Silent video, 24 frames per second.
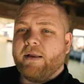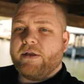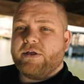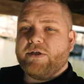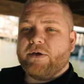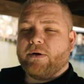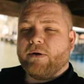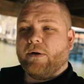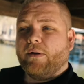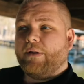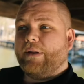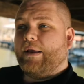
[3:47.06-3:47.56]

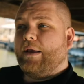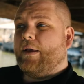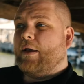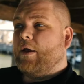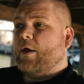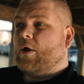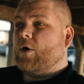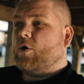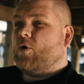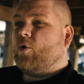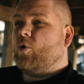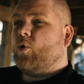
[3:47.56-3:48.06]
generally
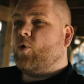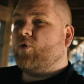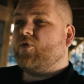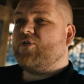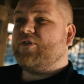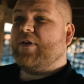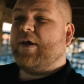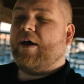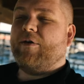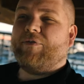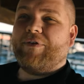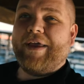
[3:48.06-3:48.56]
cool
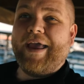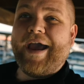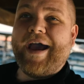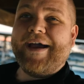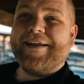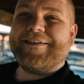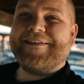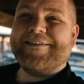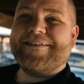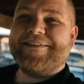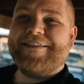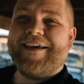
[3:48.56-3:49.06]
stuff,
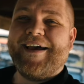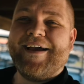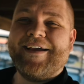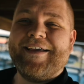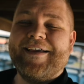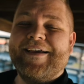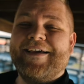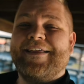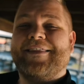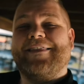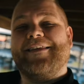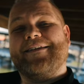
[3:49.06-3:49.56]
gadgets, tech,
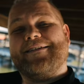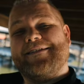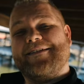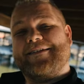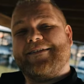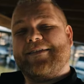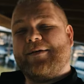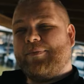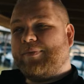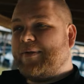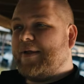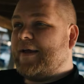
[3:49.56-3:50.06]
this
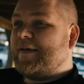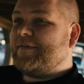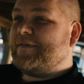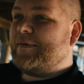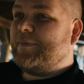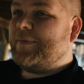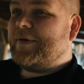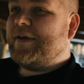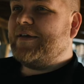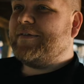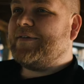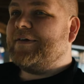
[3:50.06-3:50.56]
is the place
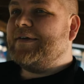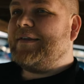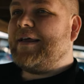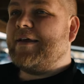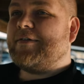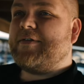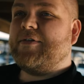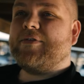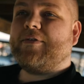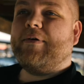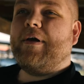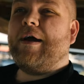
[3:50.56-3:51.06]
to be. So hit
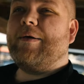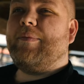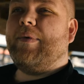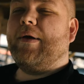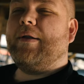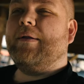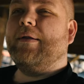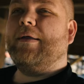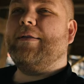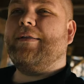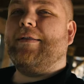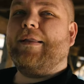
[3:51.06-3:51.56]
that subscribe
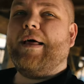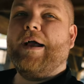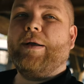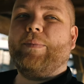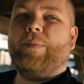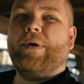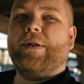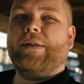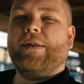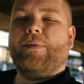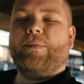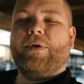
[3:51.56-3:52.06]
button, hit the
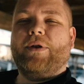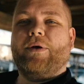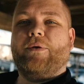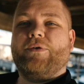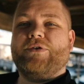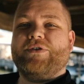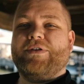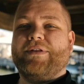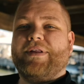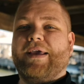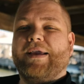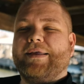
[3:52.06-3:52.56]
like button, let me know
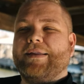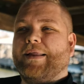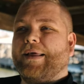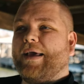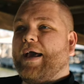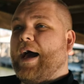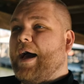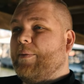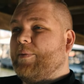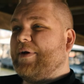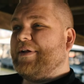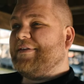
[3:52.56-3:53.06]
what you think in the
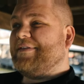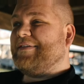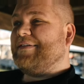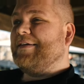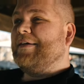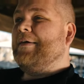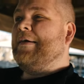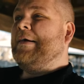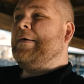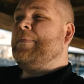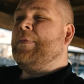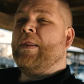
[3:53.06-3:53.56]
comments.
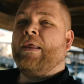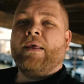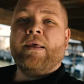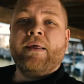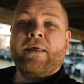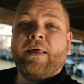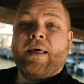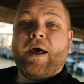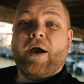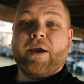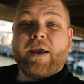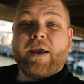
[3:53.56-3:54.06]

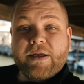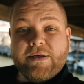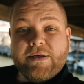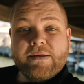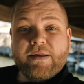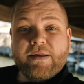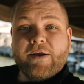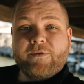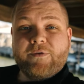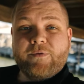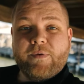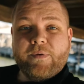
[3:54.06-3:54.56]
I'll catch you next